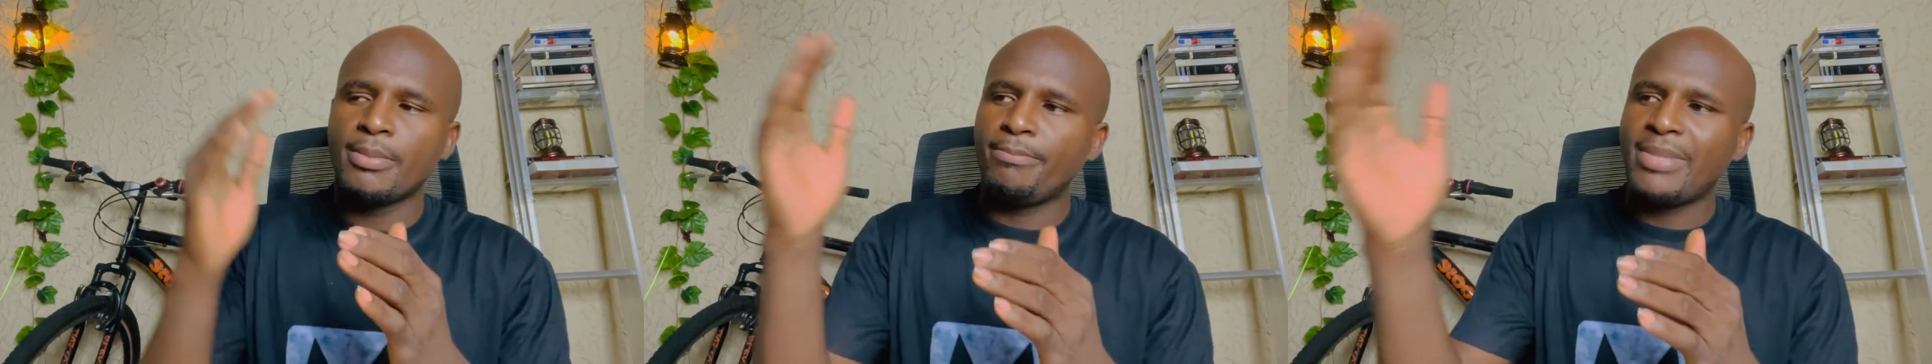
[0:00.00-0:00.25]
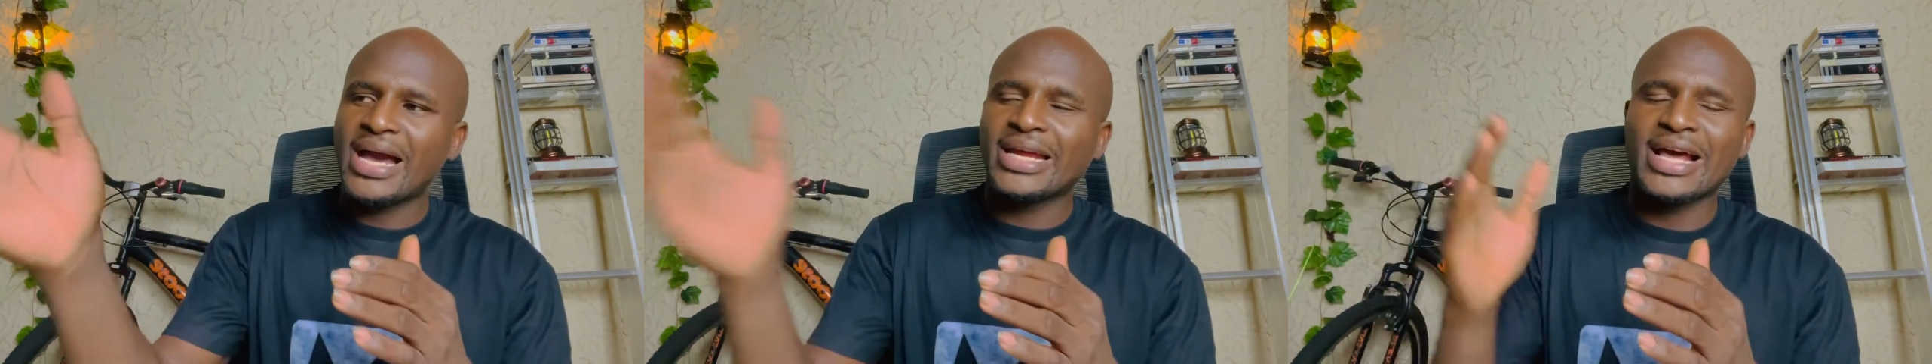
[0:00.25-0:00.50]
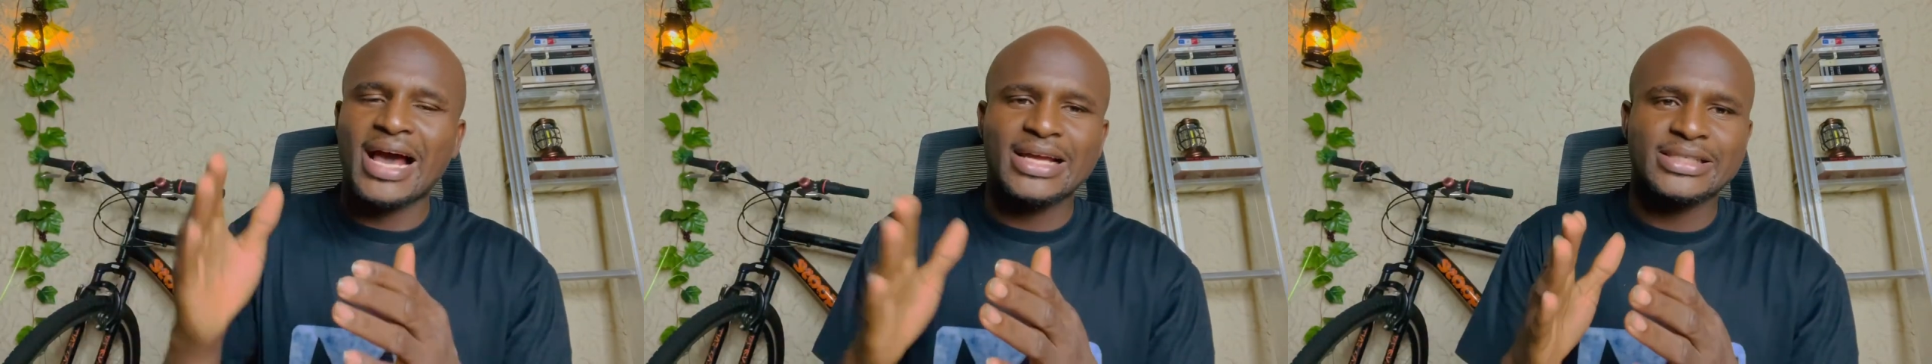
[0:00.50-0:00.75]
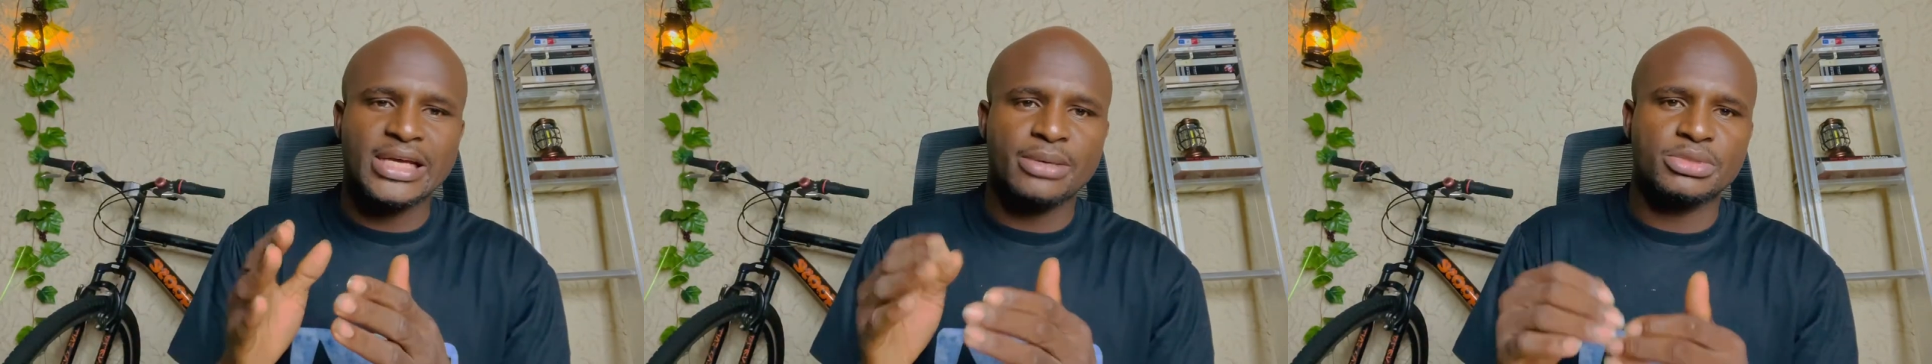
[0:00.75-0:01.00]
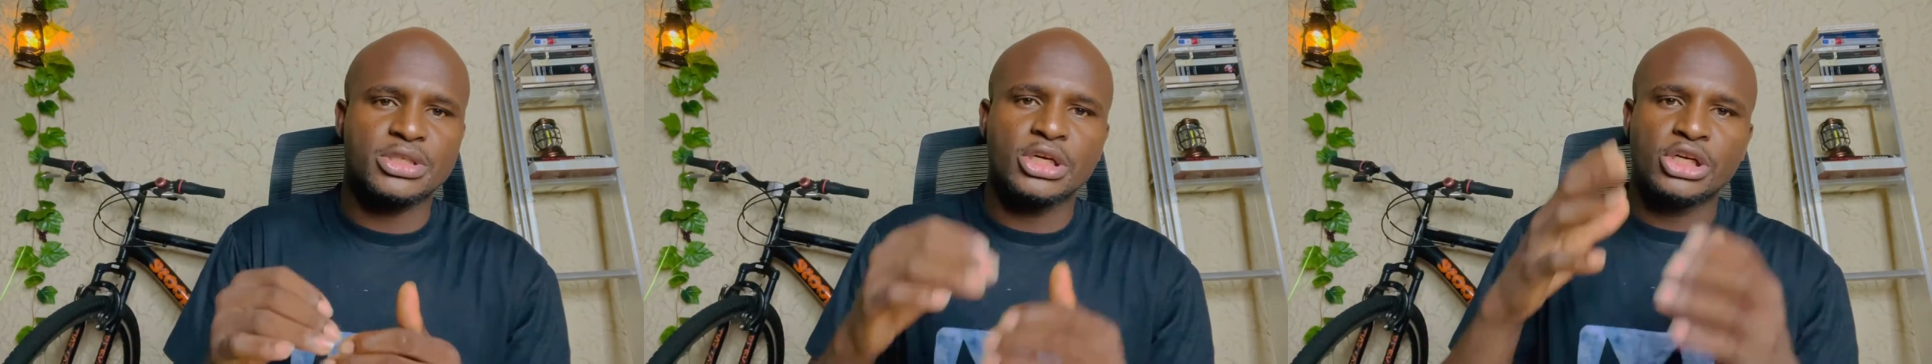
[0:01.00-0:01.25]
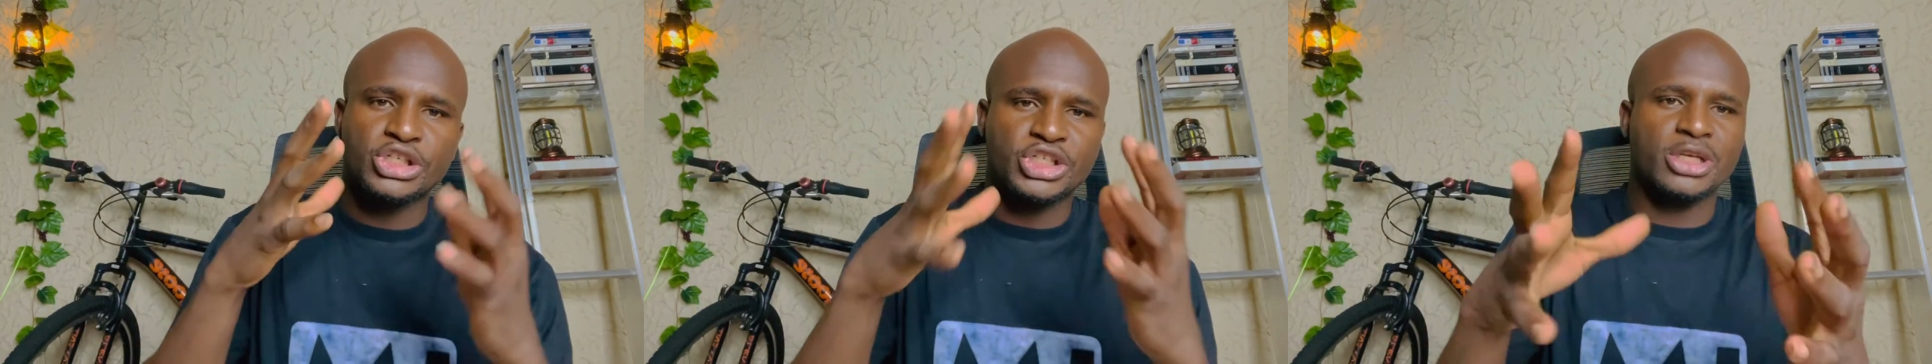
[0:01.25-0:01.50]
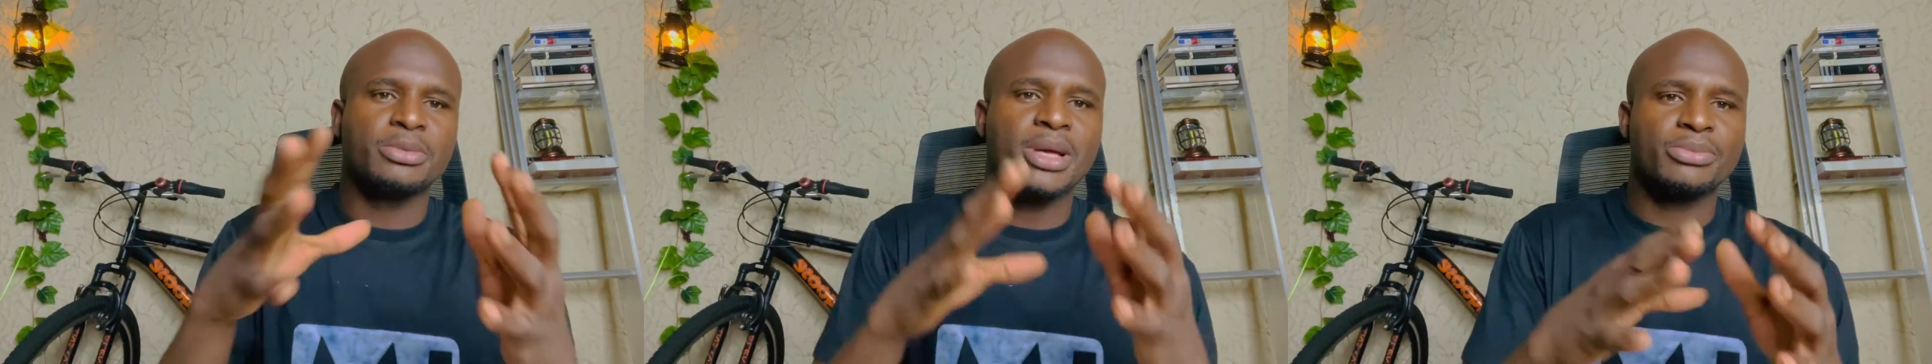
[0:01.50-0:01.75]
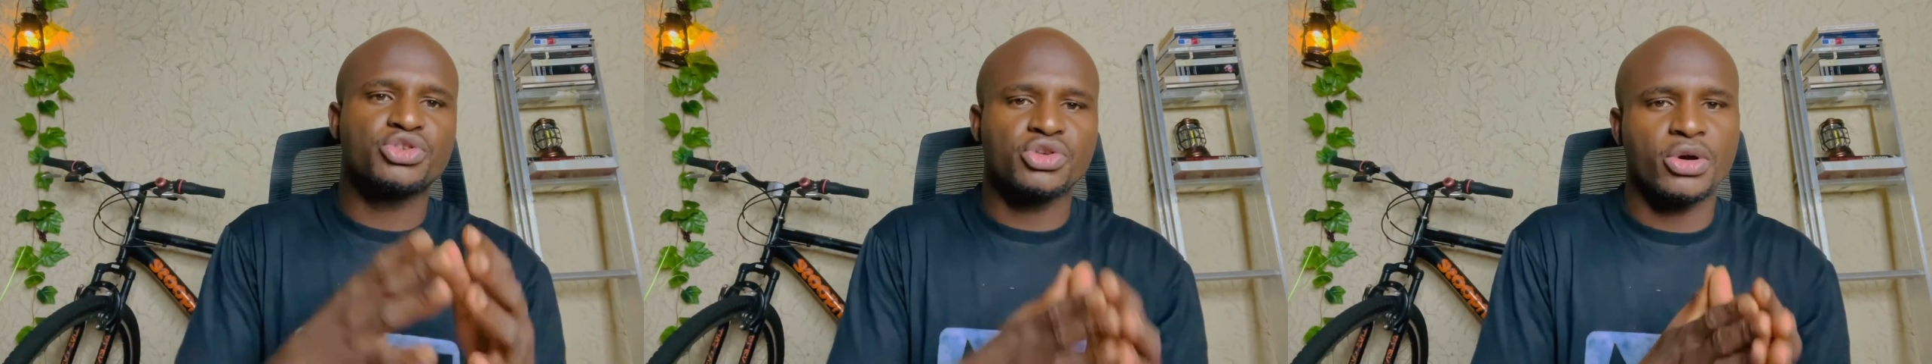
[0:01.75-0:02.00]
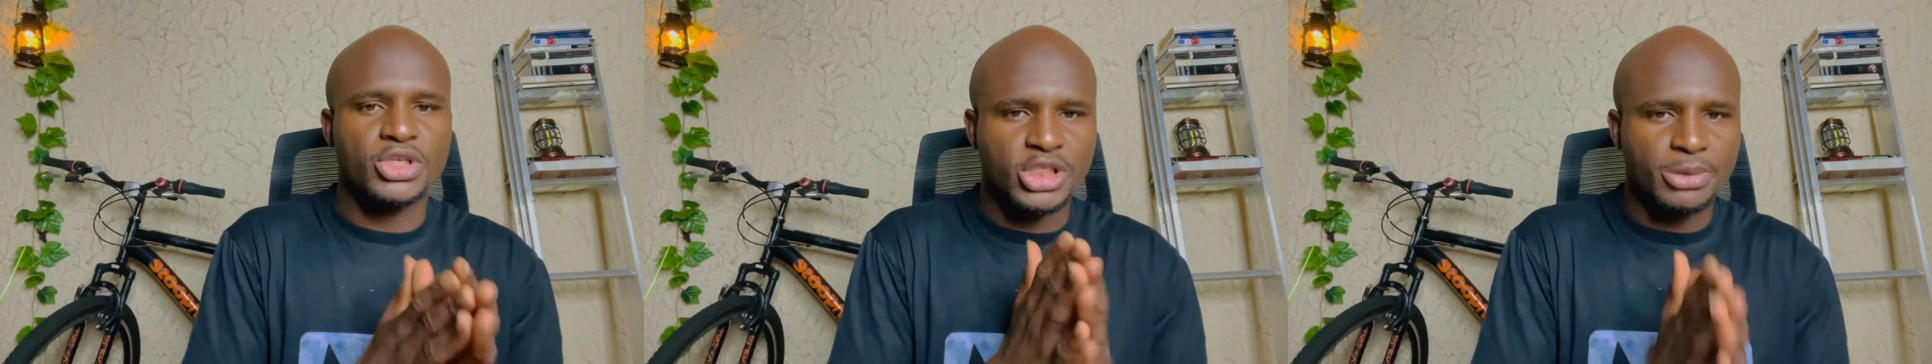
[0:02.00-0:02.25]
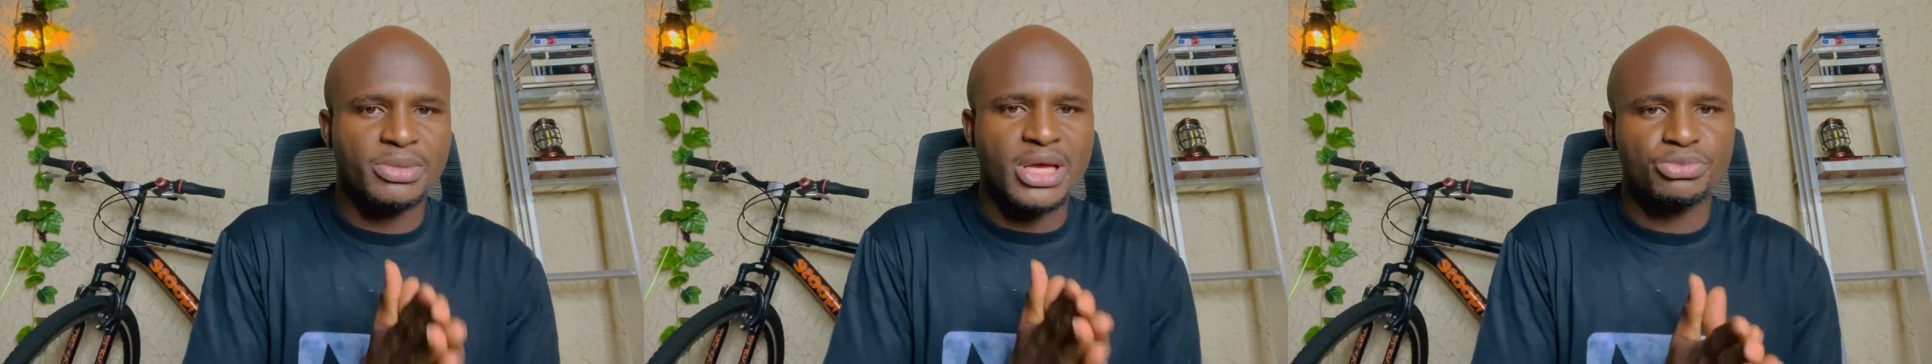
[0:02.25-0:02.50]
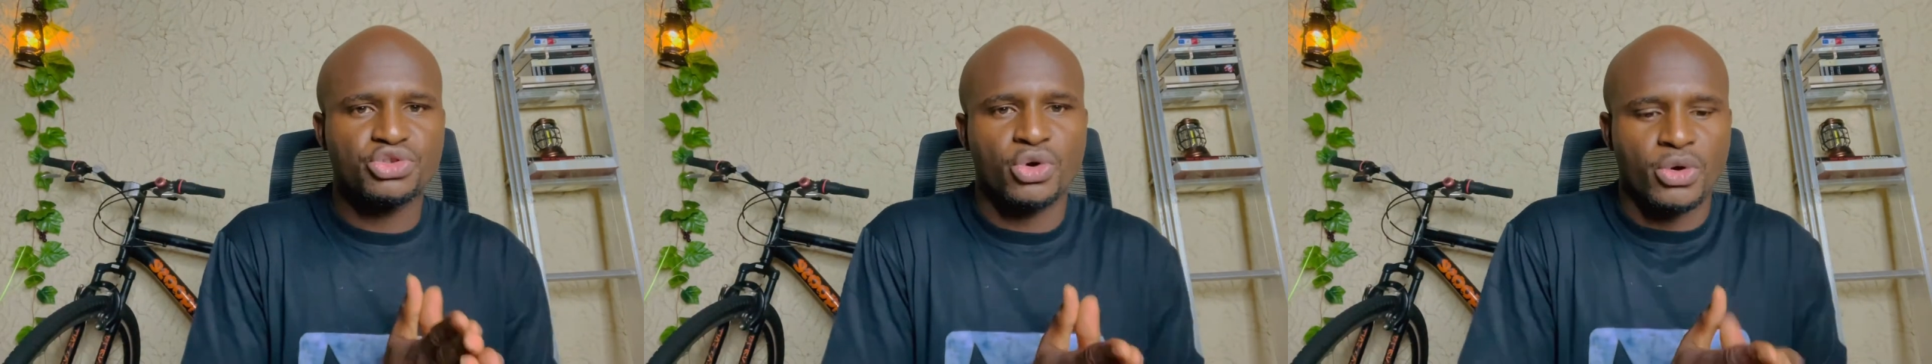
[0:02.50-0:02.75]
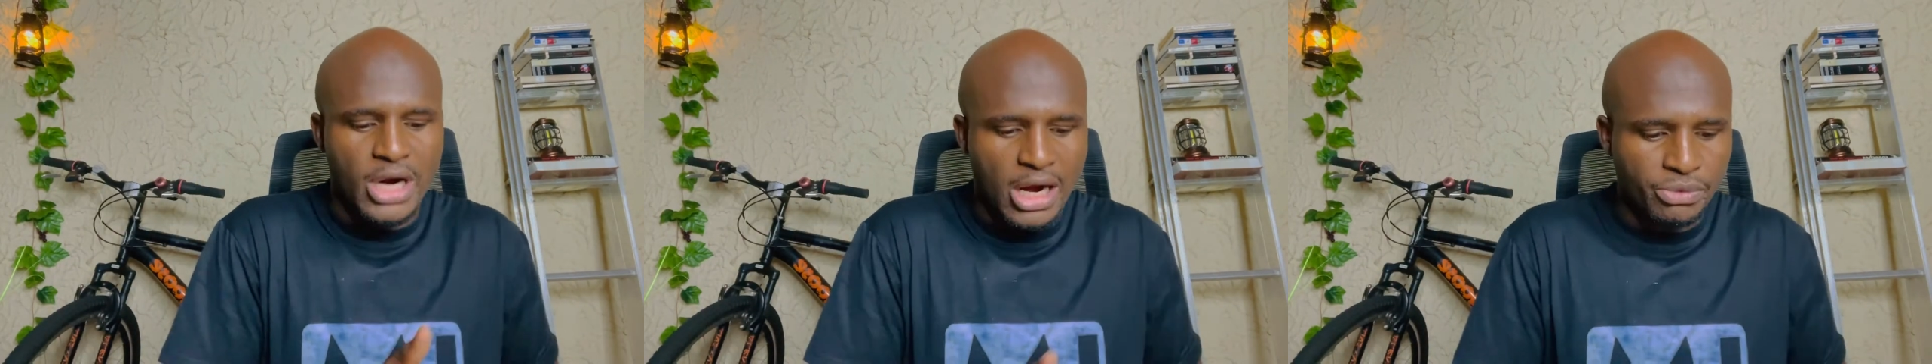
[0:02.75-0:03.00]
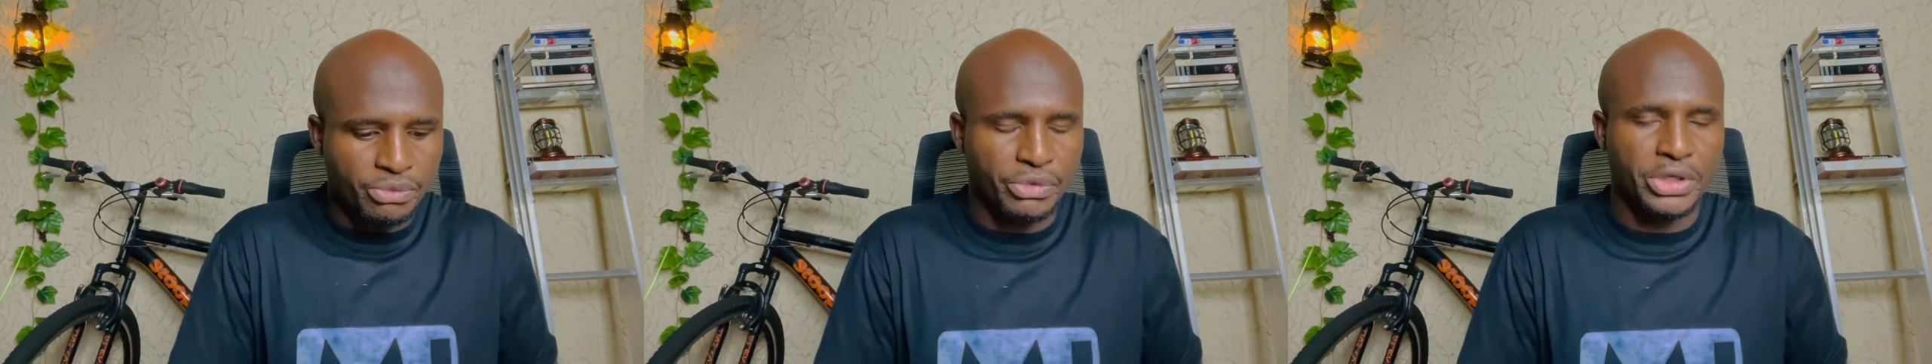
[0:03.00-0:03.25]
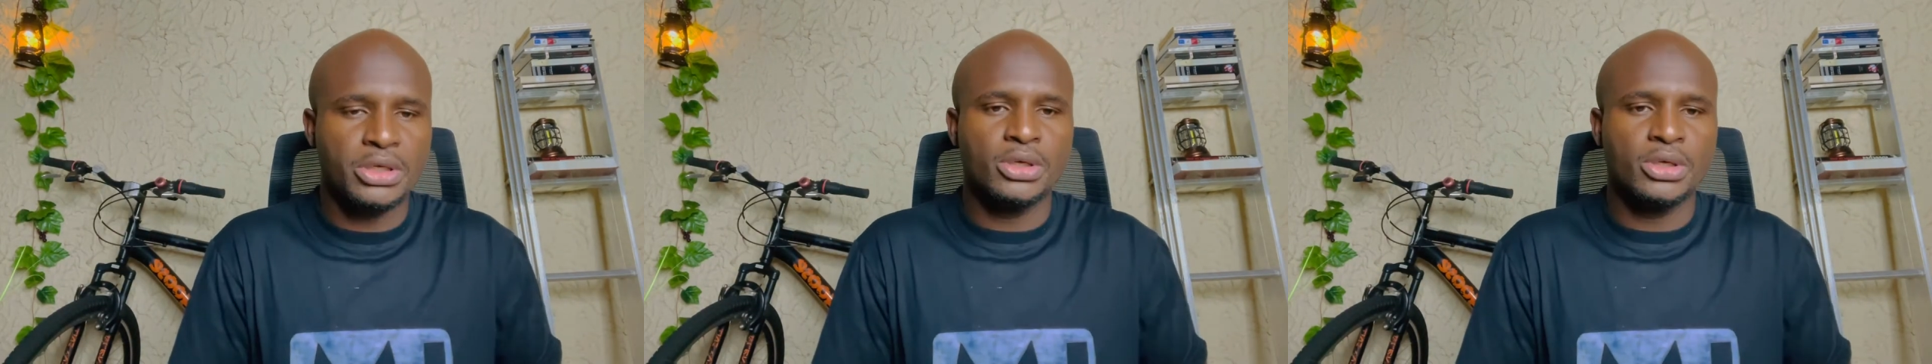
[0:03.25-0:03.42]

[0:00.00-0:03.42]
Buy the items, ship them to your ship them to your country.